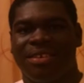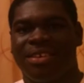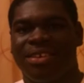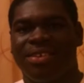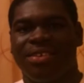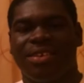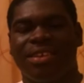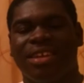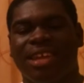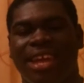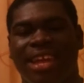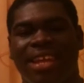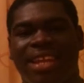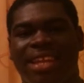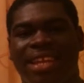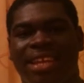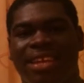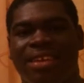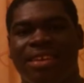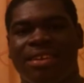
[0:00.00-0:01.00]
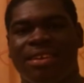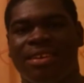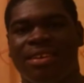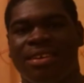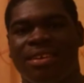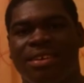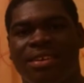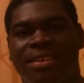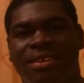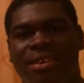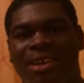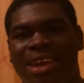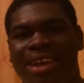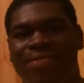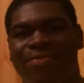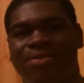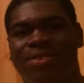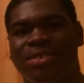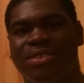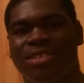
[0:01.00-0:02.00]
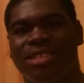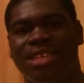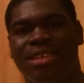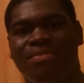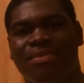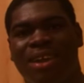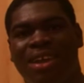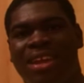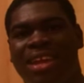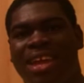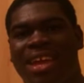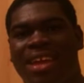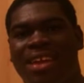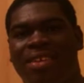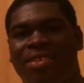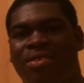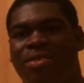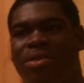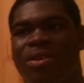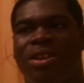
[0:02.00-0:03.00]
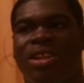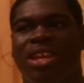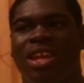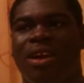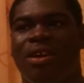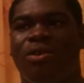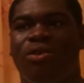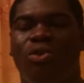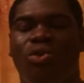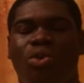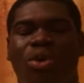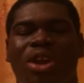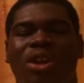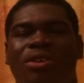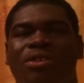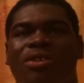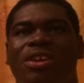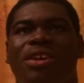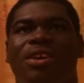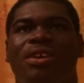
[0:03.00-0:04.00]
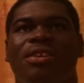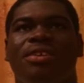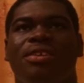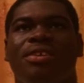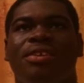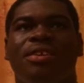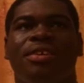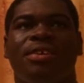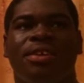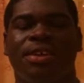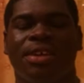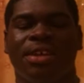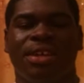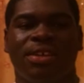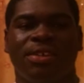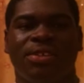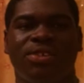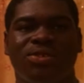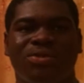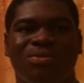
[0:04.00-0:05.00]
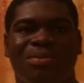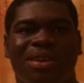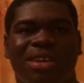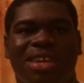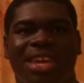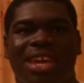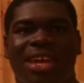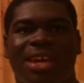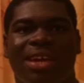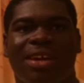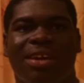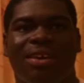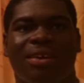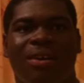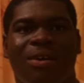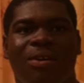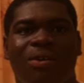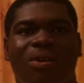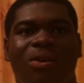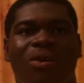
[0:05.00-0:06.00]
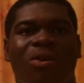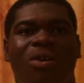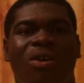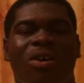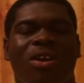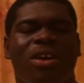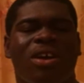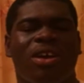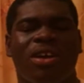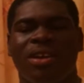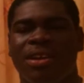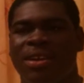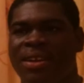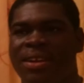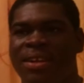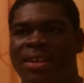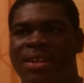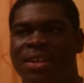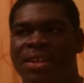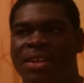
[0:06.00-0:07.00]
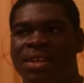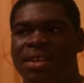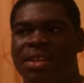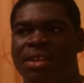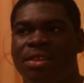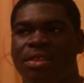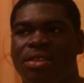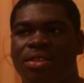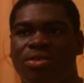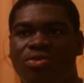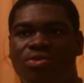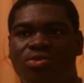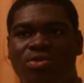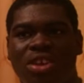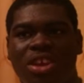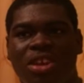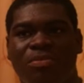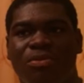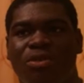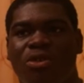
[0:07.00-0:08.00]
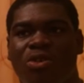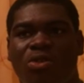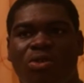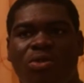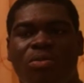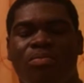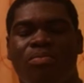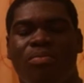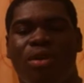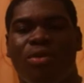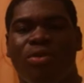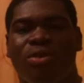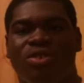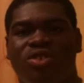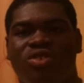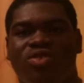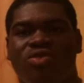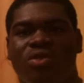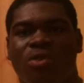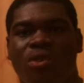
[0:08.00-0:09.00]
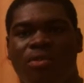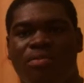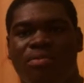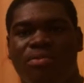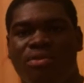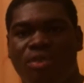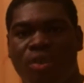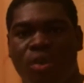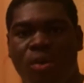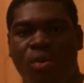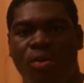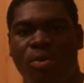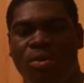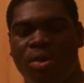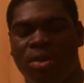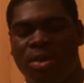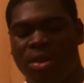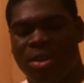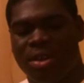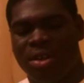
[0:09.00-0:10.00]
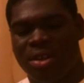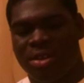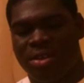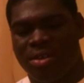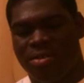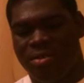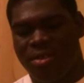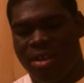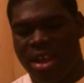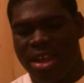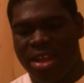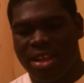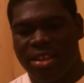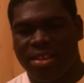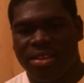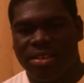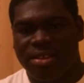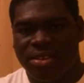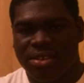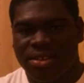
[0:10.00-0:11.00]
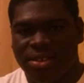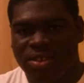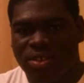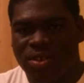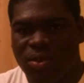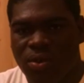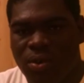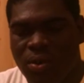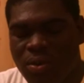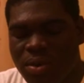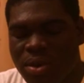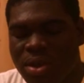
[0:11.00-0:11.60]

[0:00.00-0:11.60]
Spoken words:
You can get the Evans EMAD head, or the Aquarian Super Kick, or the Remo Power Stroke Pro, right? So